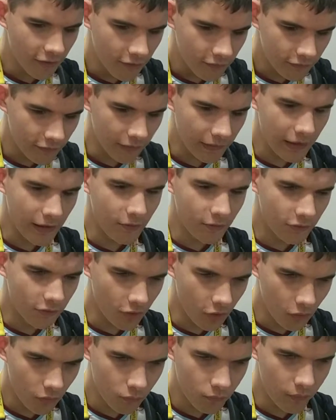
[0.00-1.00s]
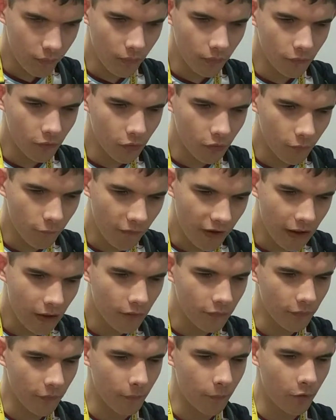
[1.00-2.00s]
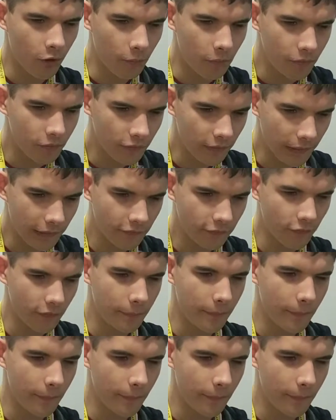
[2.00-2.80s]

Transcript: So we're on all files at the moment. So let's just